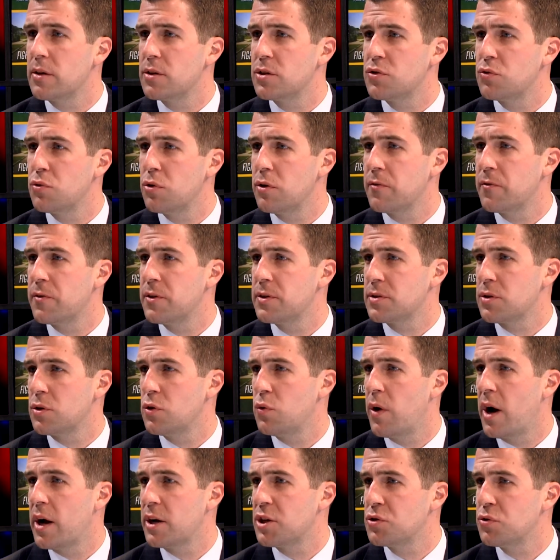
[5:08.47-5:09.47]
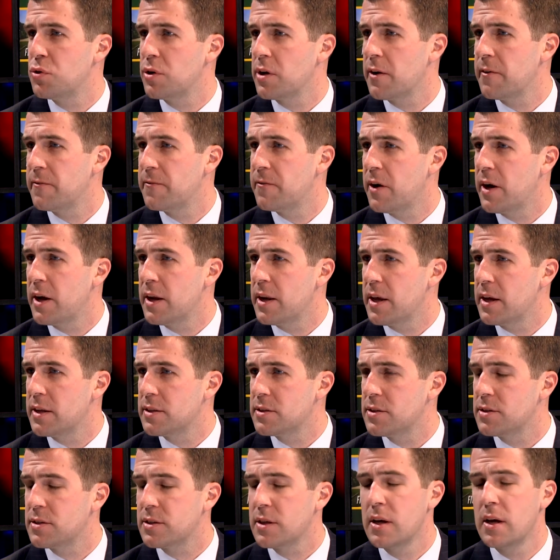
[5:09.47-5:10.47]
a strong fiscal watchdog on
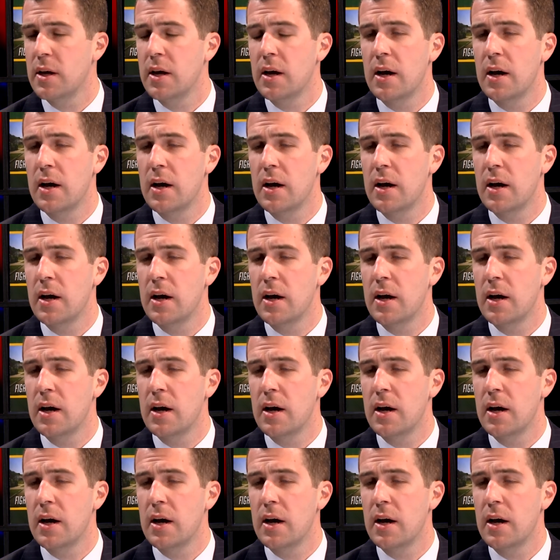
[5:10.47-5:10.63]
finances.